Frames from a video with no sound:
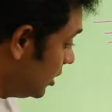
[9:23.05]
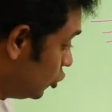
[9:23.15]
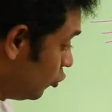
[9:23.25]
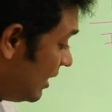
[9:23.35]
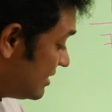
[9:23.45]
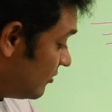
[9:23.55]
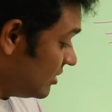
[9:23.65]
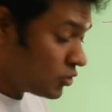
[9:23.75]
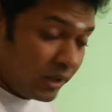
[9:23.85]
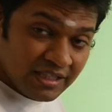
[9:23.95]
2 by 7
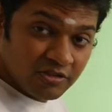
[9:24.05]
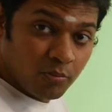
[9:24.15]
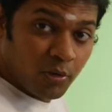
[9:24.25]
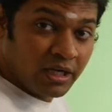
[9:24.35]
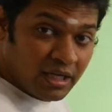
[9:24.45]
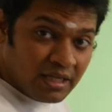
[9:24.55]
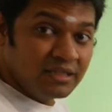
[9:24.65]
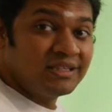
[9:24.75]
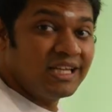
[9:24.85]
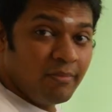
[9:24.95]
is 27 point.
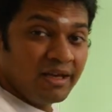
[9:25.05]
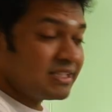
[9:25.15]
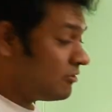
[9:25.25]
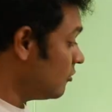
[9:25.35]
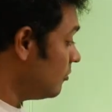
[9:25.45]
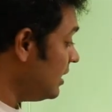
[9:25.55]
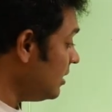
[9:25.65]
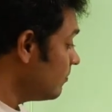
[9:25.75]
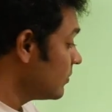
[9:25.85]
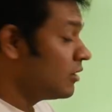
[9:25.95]
3 by 7 will
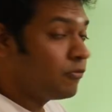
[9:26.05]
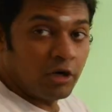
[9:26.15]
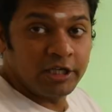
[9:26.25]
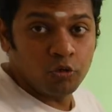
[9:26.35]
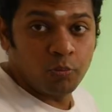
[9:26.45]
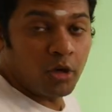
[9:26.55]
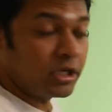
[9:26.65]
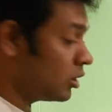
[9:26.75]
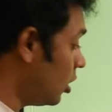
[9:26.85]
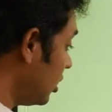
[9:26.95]
be 42
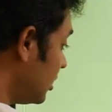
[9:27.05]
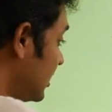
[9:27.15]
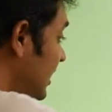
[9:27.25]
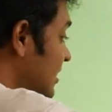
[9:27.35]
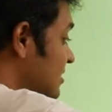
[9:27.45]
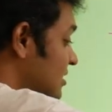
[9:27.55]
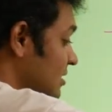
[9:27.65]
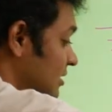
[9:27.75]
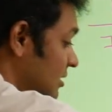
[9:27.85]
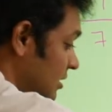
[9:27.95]
point. Or the next
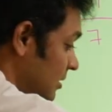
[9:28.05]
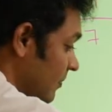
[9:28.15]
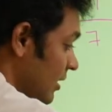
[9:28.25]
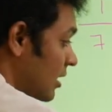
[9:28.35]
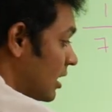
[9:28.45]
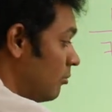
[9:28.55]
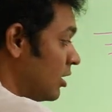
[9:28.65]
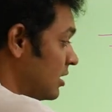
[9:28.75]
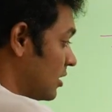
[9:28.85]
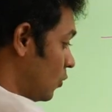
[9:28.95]
number
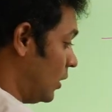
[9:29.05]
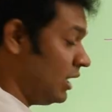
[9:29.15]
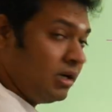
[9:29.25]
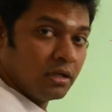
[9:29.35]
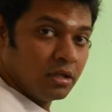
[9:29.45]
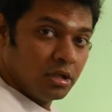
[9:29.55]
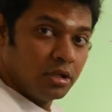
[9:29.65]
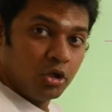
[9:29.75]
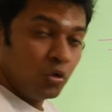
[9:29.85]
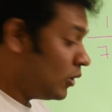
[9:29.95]
here, 1,
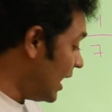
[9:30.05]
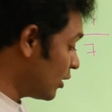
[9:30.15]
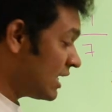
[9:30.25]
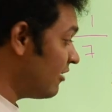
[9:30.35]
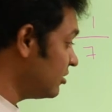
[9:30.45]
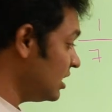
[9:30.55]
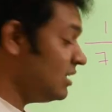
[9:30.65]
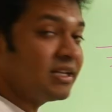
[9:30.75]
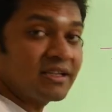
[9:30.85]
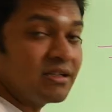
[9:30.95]
2. I don't have a 3.
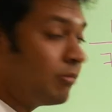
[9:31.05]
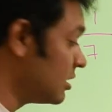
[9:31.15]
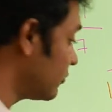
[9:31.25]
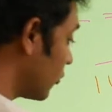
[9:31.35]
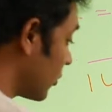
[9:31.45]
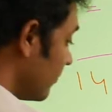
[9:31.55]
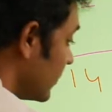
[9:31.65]
The next number is 4.